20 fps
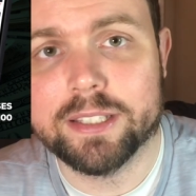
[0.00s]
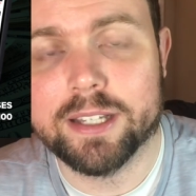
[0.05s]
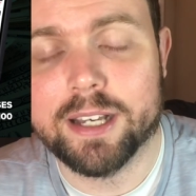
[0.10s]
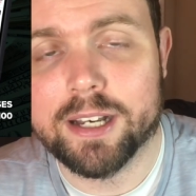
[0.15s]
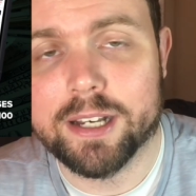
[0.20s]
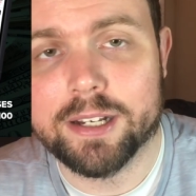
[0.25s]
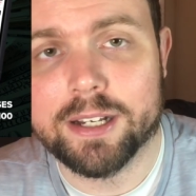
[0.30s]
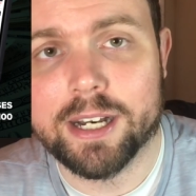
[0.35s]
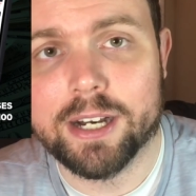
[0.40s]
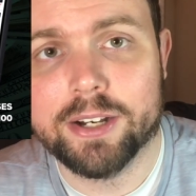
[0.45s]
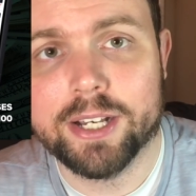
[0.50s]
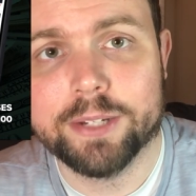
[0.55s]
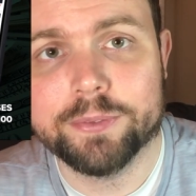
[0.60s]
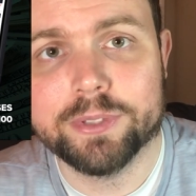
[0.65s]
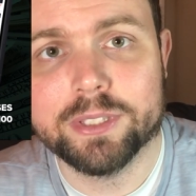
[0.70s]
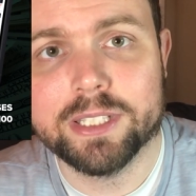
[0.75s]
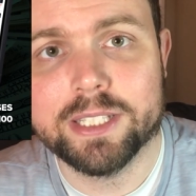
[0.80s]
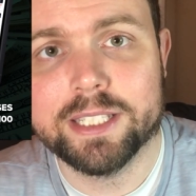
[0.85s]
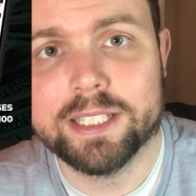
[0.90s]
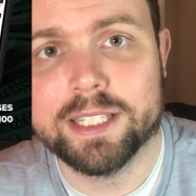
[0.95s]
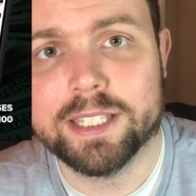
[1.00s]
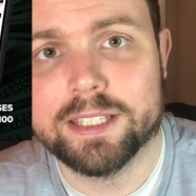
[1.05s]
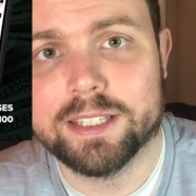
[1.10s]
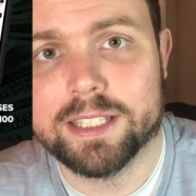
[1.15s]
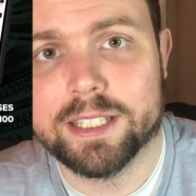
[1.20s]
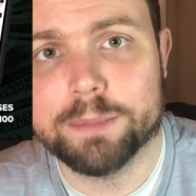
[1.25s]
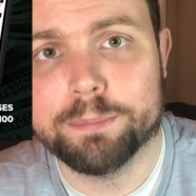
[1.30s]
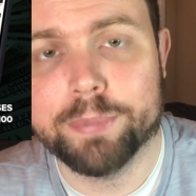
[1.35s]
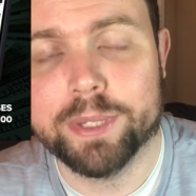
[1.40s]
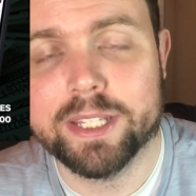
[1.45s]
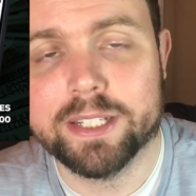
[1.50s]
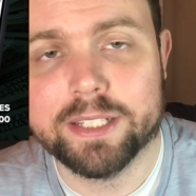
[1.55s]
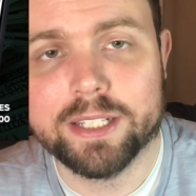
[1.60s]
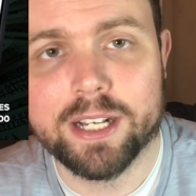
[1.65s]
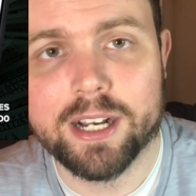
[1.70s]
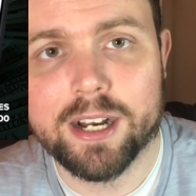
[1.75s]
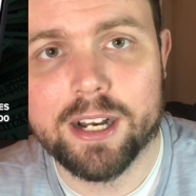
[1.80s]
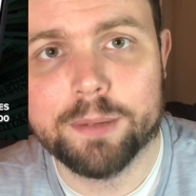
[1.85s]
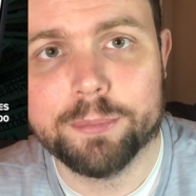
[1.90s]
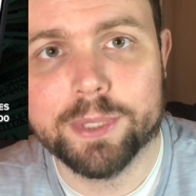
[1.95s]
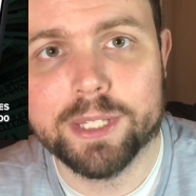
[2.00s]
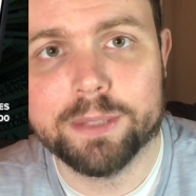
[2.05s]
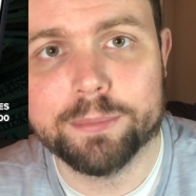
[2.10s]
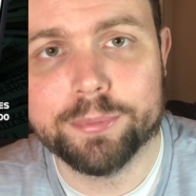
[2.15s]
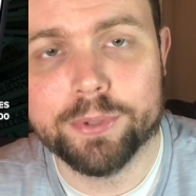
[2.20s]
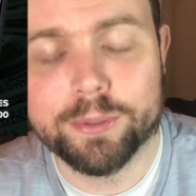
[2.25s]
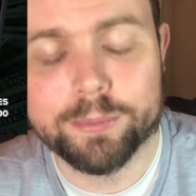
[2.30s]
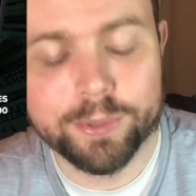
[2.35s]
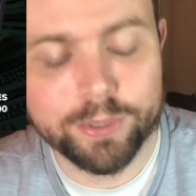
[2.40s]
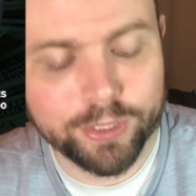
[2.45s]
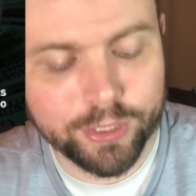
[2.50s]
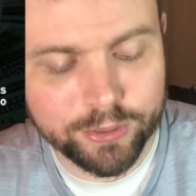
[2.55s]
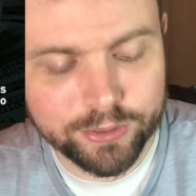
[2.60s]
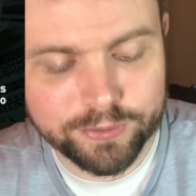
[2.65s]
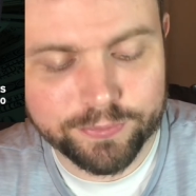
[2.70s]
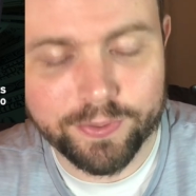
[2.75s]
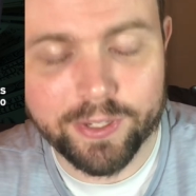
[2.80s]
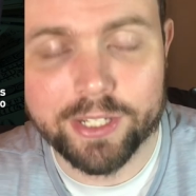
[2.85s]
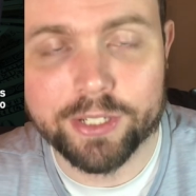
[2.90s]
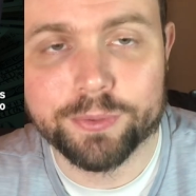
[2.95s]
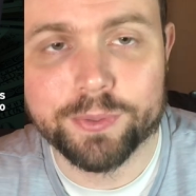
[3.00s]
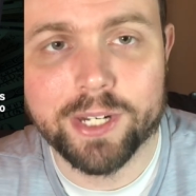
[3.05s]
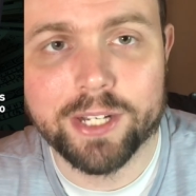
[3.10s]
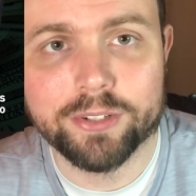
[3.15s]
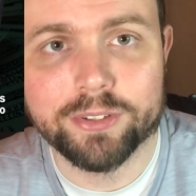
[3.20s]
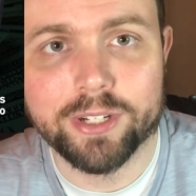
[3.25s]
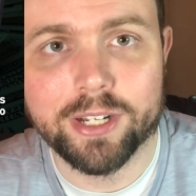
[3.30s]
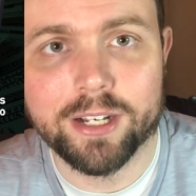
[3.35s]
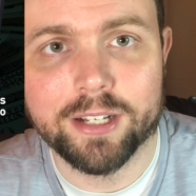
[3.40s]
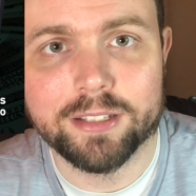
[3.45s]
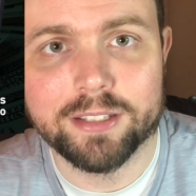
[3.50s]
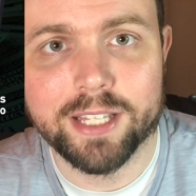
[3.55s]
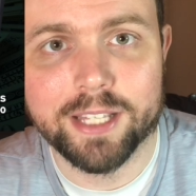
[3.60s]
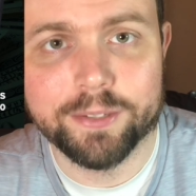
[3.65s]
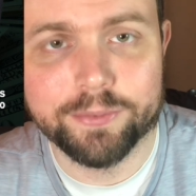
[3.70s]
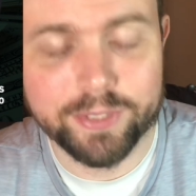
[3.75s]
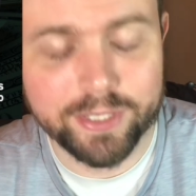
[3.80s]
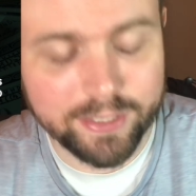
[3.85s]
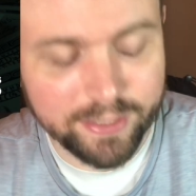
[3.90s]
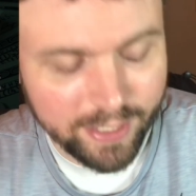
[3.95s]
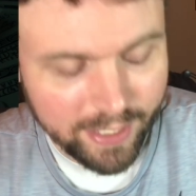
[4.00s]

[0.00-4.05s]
I'll have a link in the pinned comment. Promo code's FINALROUND11.